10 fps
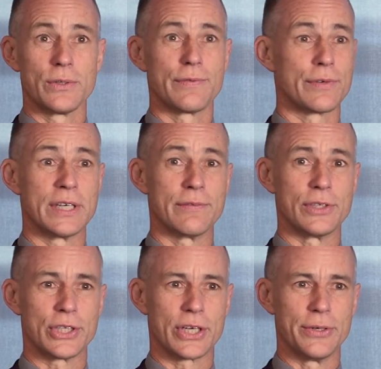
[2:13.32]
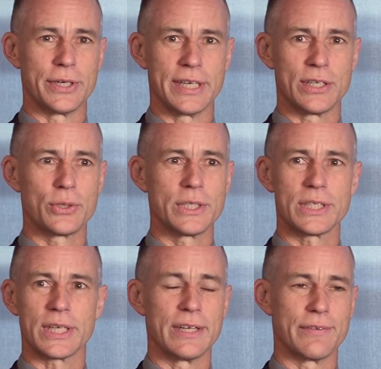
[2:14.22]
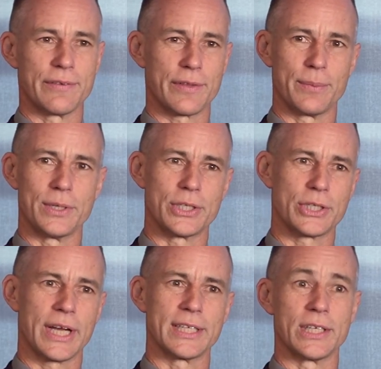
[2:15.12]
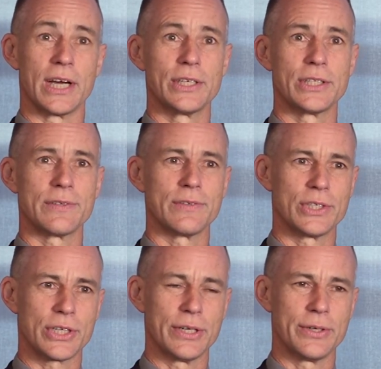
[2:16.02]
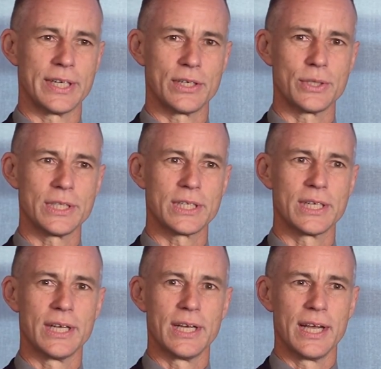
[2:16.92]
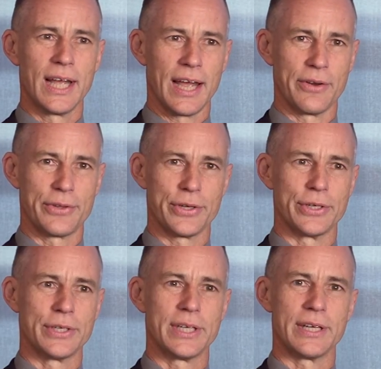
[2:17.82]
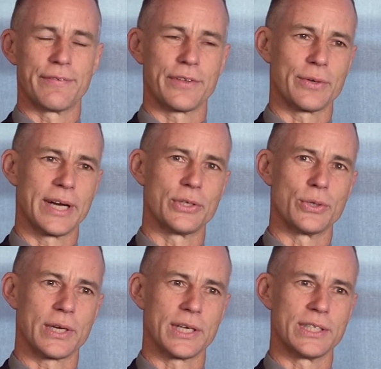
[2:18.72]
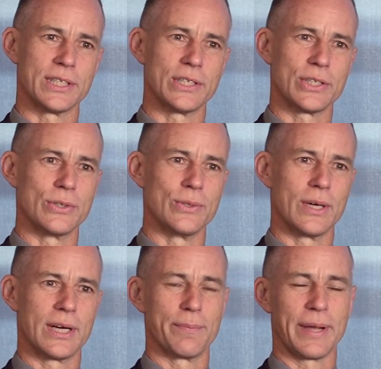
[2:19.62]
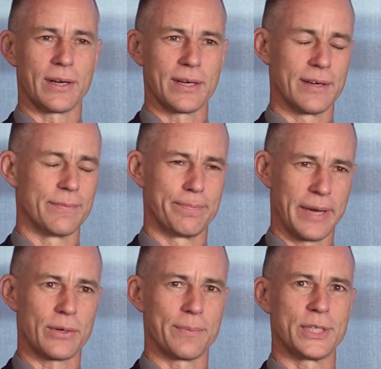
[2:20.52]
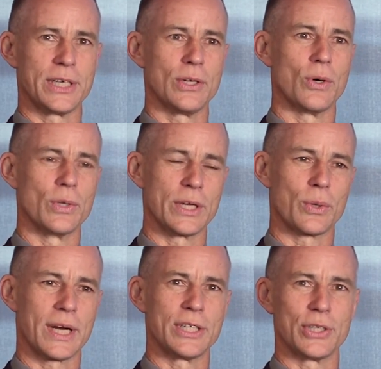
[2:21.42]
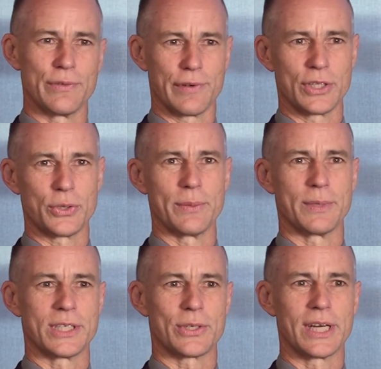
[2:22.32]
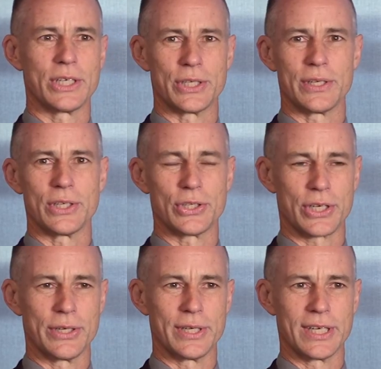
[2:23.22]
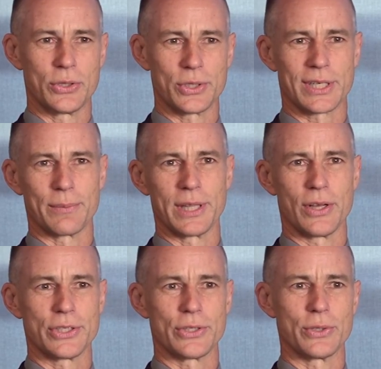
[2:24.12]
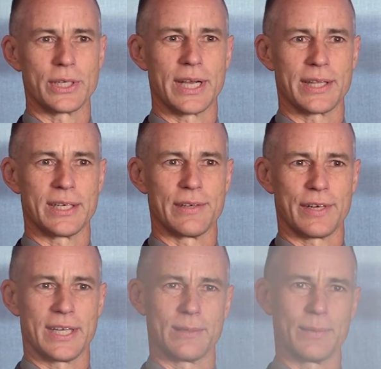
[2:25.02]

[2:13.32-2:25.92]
free of your security interest even if the purchaser has notice of your security interest, and third, if the grantor goes into bankruptcy or liquidation or voluntary administration, your security interest can be lost altogether if it hasn't